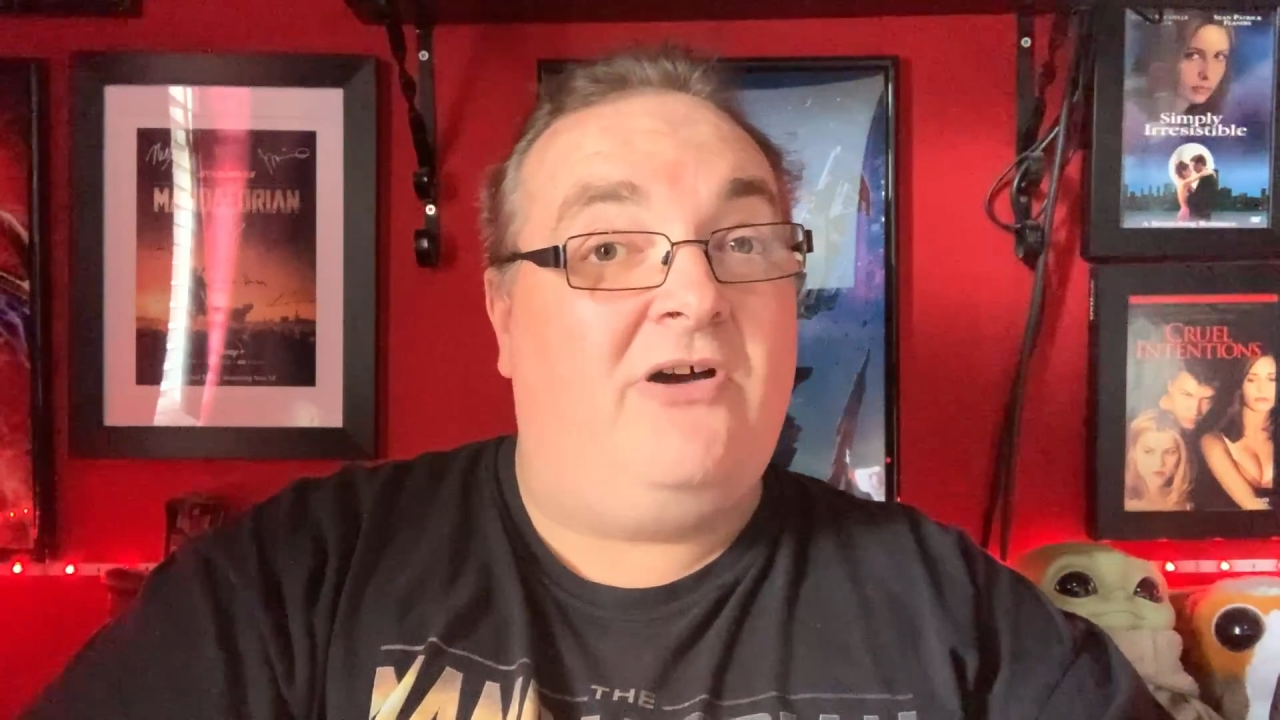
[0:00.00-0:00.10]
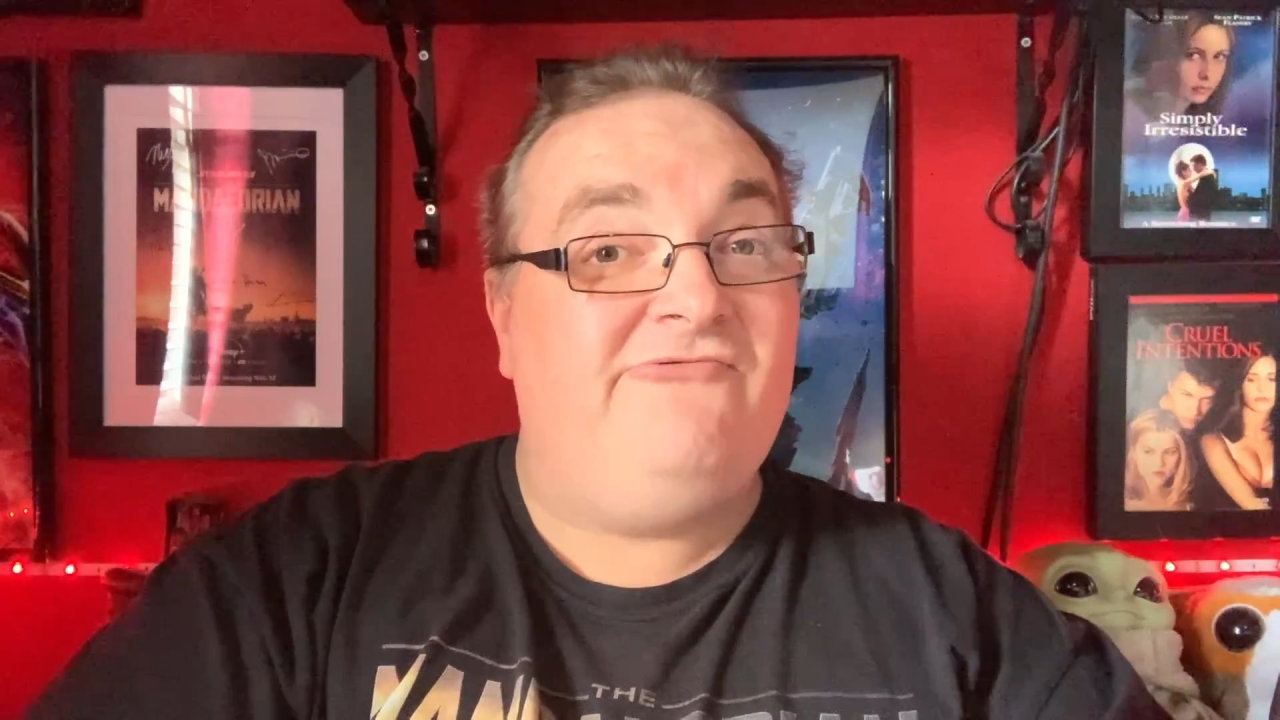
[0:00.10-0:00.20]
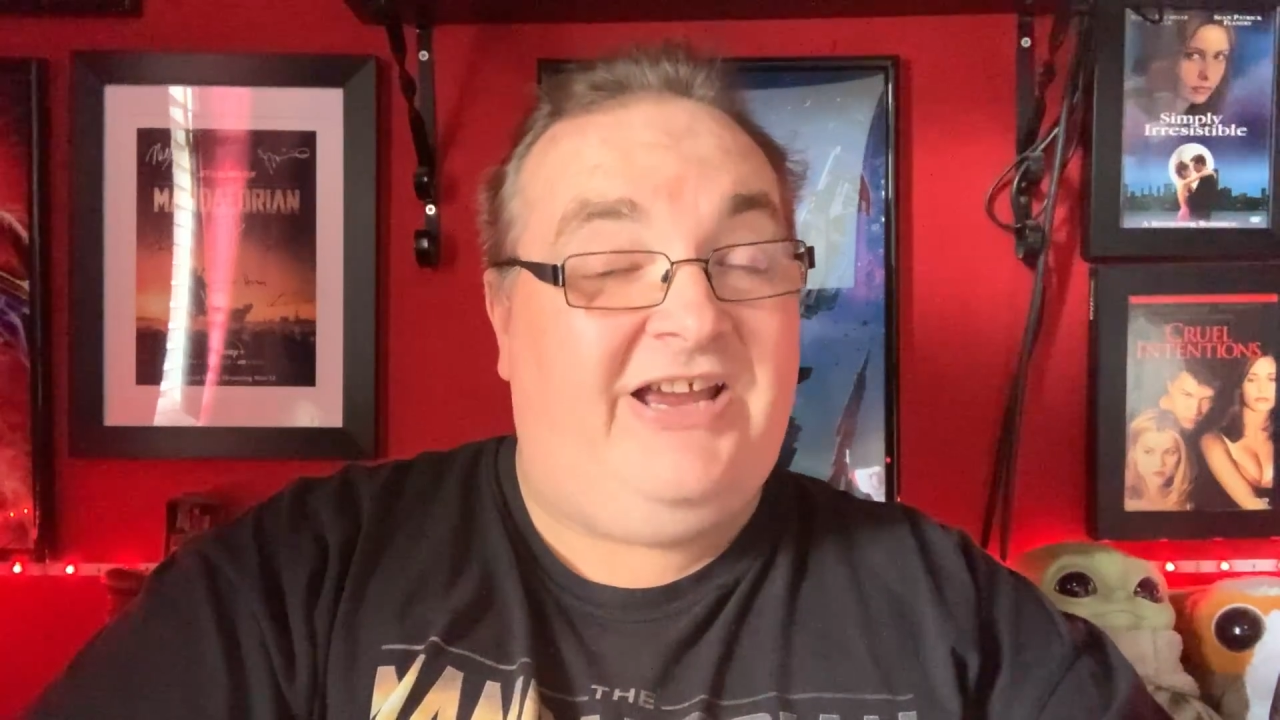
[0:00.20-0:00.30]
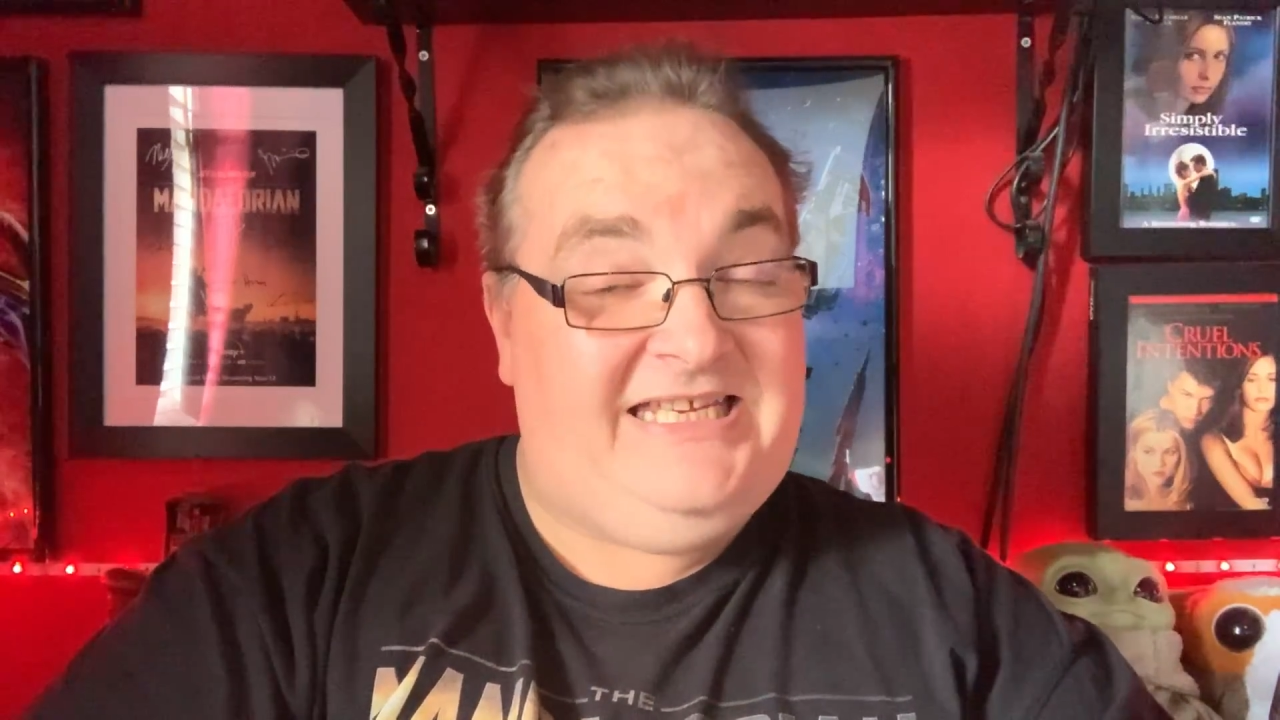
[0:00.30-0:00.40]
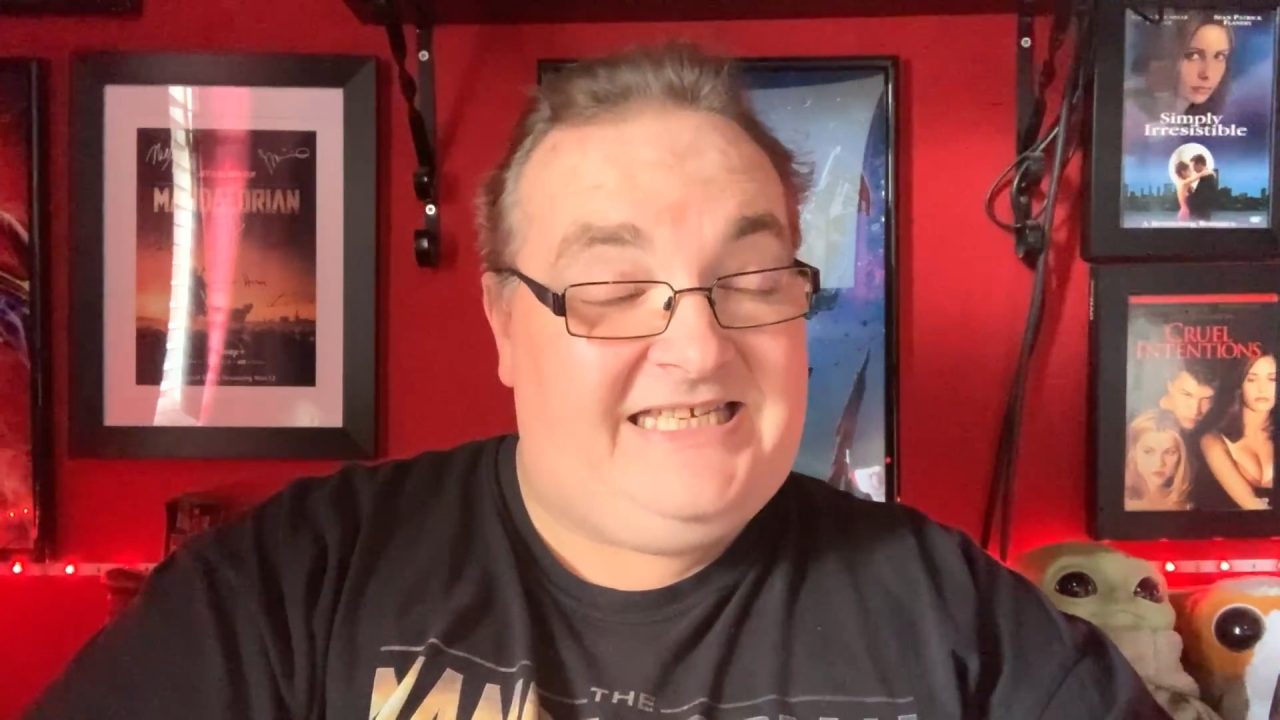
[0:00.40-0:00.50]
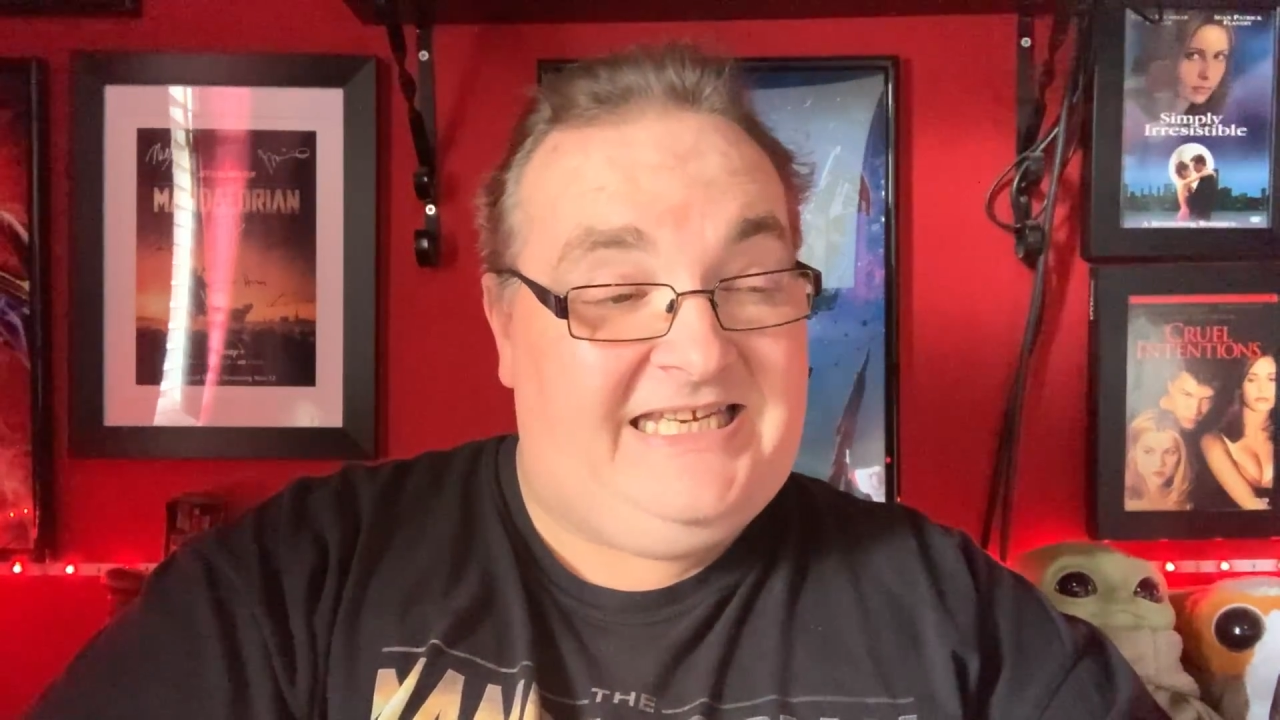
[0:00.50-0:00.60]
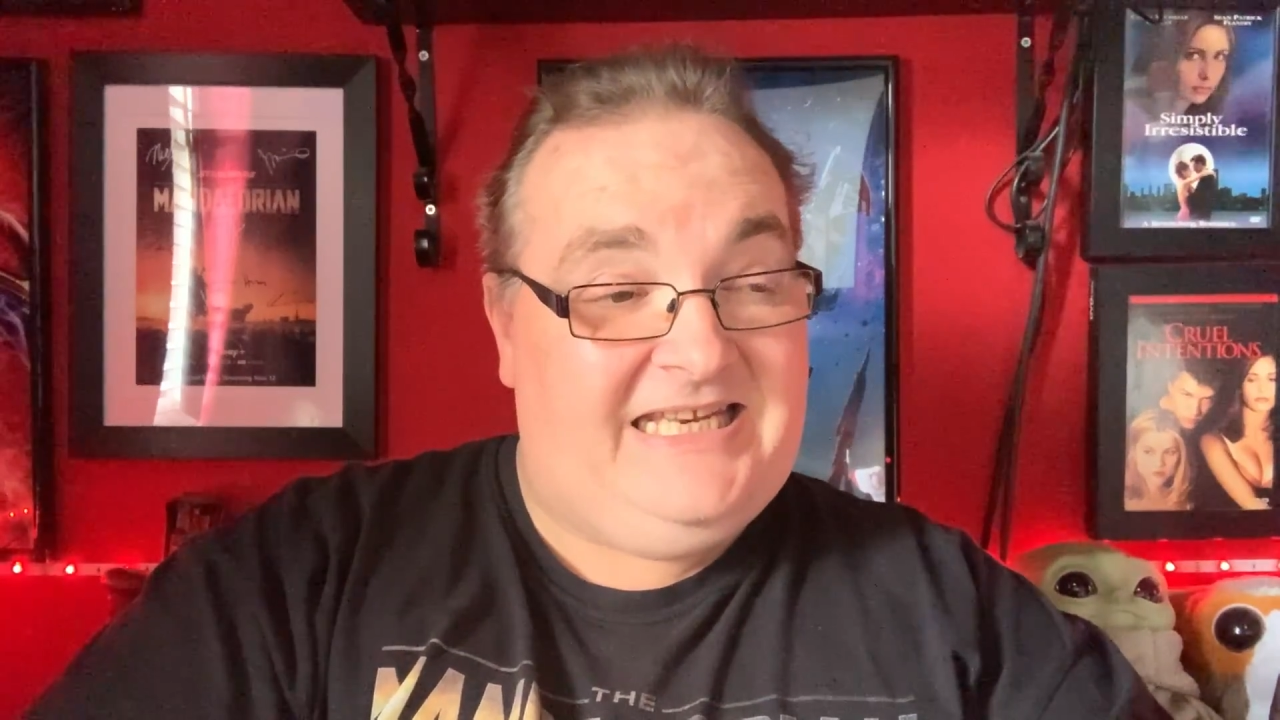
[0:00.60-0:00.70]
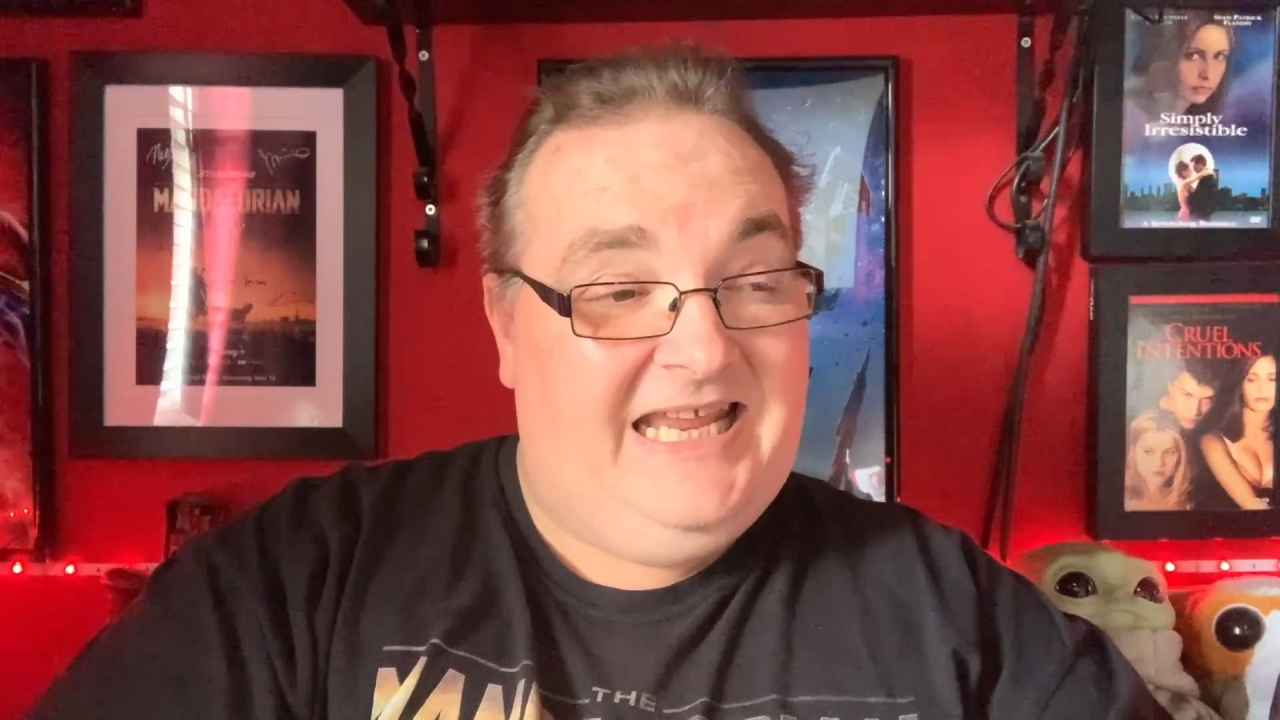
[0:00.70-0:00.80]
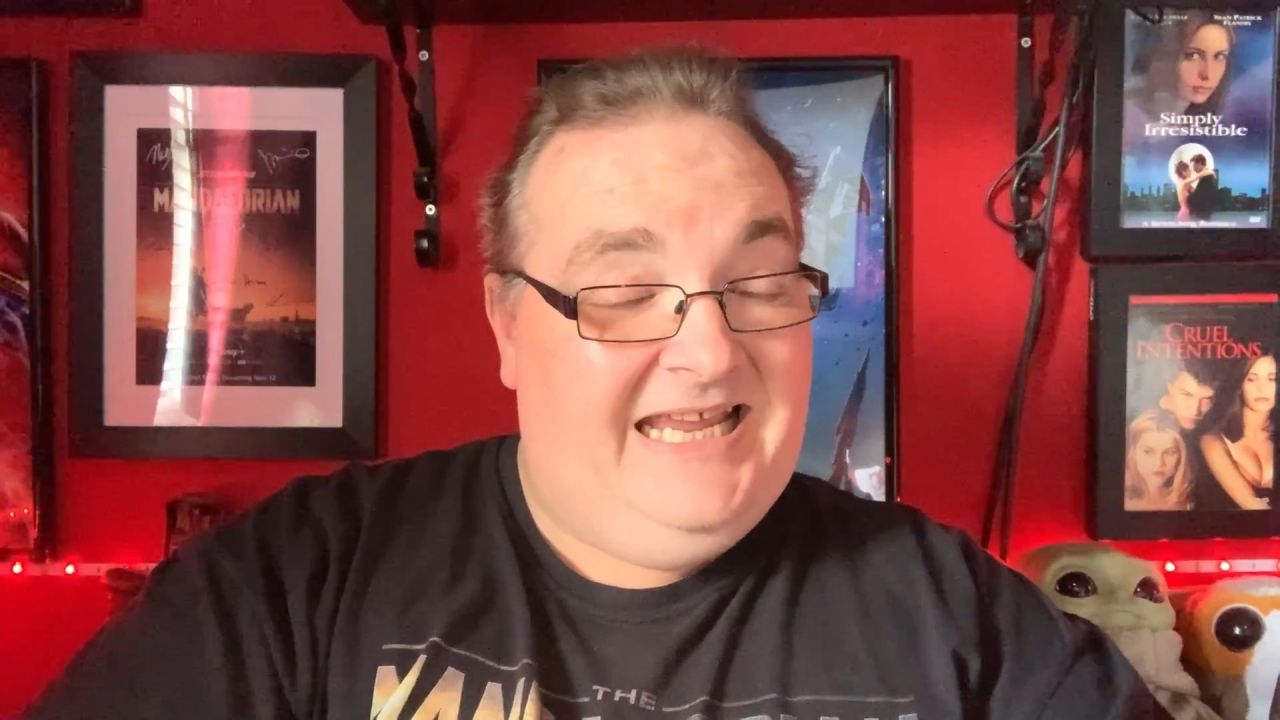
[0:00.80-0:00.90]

rating